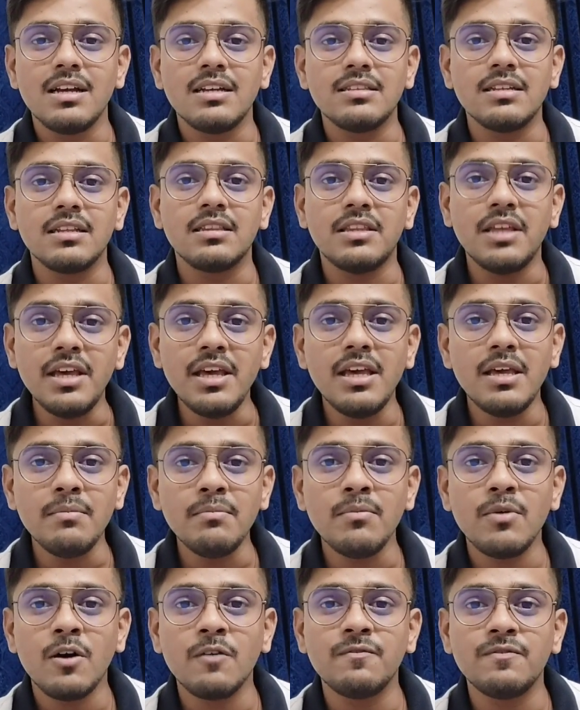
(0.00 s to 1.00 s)
The
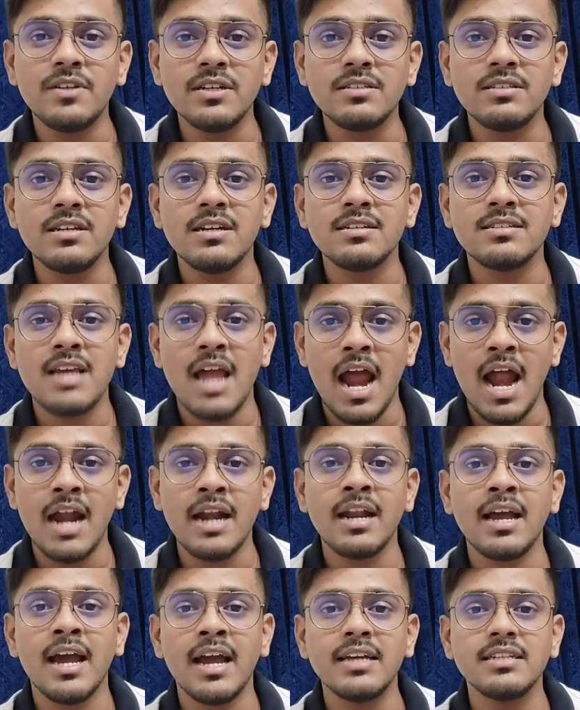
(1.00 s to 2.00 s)
theme of this year's
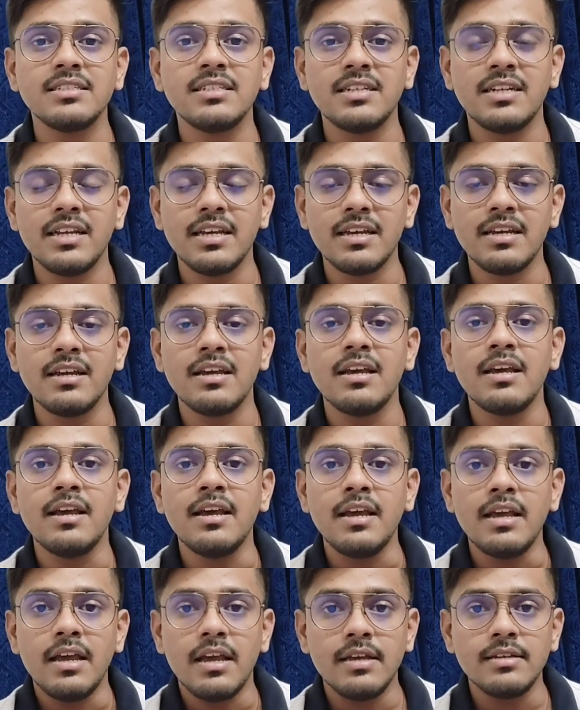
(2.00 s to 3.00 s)
Hand Hygiene Day
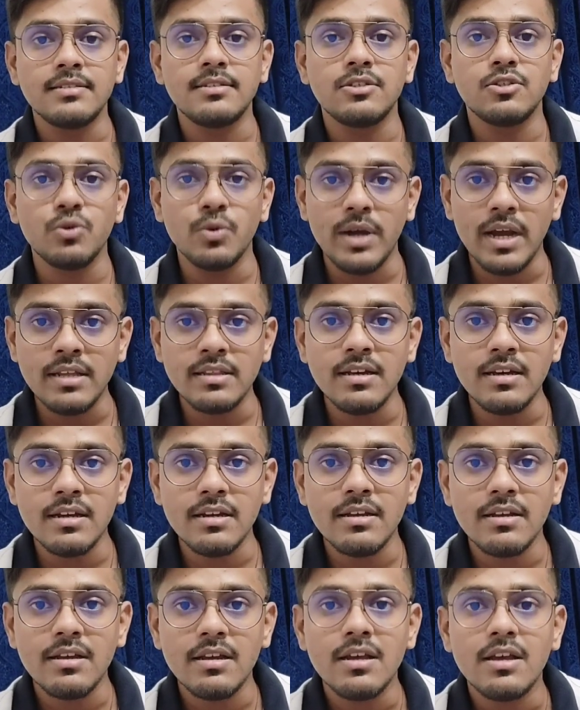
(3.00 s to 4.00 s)
is
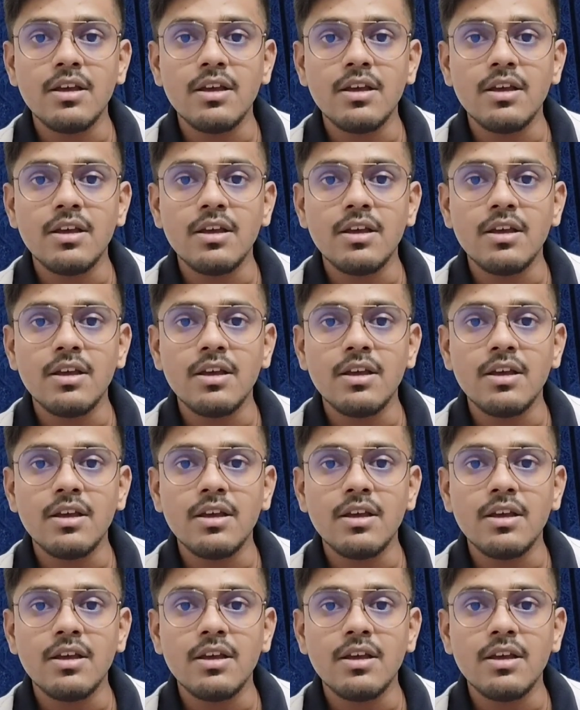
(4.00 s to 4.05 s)
Together